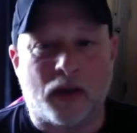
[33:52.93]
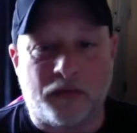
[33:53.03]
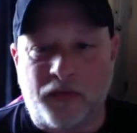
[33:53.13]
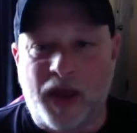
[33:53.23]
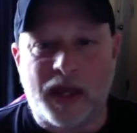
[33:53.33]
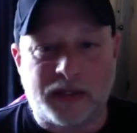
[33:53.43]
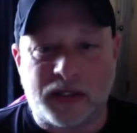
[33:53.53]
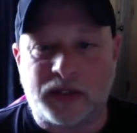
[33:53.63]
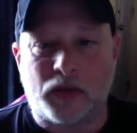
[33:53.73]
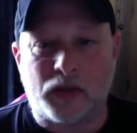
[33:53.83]
are fast,
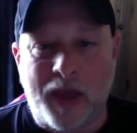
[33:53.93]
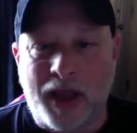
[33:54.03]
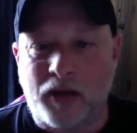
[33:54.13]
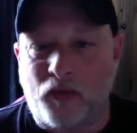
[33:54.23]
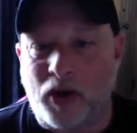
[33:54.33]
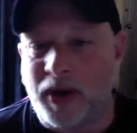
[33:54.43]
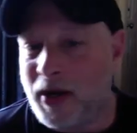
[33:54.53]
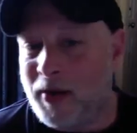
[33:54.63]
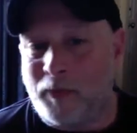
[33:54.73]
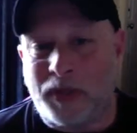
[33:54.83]
and so is McAvoy.
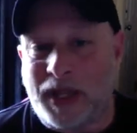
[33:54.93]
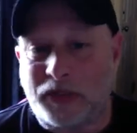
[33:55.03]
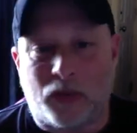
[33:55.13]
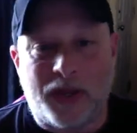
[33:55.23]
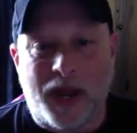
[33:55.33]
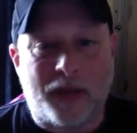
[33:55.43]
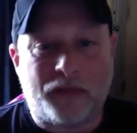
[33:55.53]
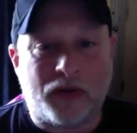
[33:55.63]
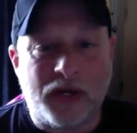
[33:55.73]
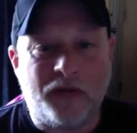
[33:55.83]
But that's only half
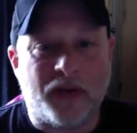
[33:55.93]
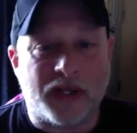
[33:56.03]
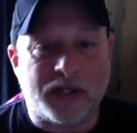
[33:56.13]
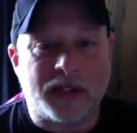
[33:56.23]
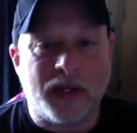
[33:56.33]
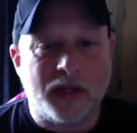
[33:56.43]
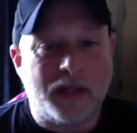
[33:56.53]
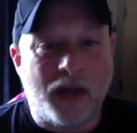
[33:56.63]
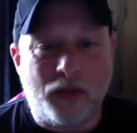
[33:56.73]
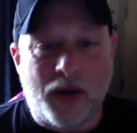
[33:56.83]
their defense.
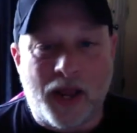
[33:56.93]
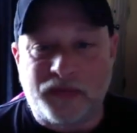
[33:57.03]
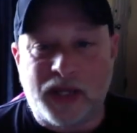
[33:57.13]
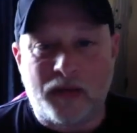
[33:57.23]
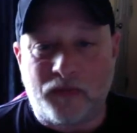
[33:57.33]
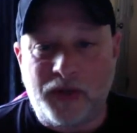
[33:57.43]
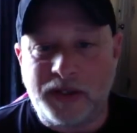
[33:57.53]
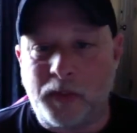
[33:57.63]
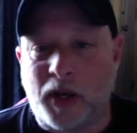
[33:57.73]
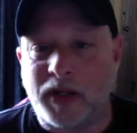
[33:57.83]
The other half's getting
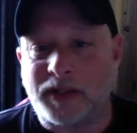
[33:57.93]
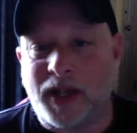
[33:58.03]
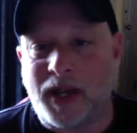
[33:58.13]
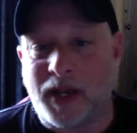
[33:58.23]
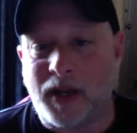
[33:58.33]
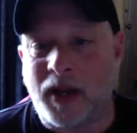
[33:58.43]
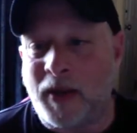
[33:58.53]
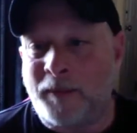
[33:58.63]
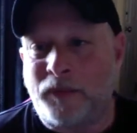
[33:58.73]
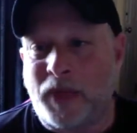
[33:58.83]
victimized. And
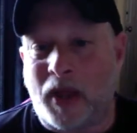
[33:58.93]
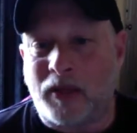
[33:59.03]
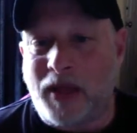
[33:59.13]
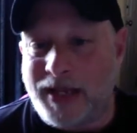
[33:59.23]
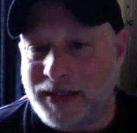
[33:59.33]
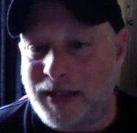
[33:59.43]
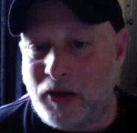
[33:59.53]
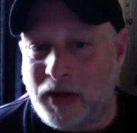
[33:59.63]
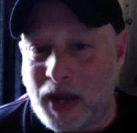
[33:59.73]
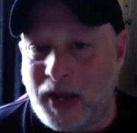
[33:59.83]
unless
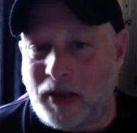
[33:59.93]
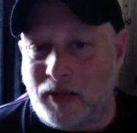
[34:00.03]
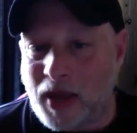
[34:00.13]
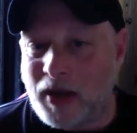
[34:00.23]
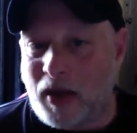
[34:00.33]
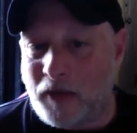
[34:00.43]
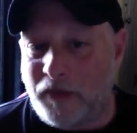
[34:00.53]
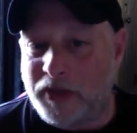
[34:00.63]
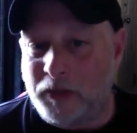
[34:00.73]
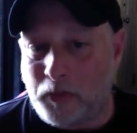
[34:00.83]
they're getting a lot of
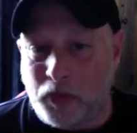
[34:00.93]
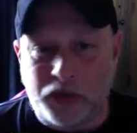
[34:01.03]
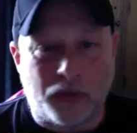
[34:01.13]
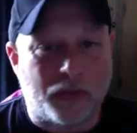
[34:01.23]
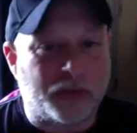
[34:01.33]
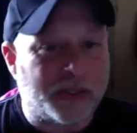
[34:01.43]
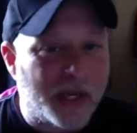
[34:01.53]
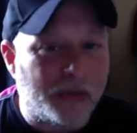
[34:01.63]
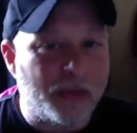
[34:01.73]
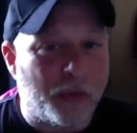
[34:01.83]
offensive push, or they're
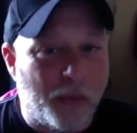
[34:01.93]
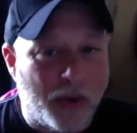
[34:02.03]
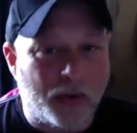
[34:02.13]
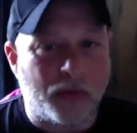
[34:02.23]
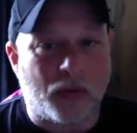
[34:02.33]
cycling the puck, or they're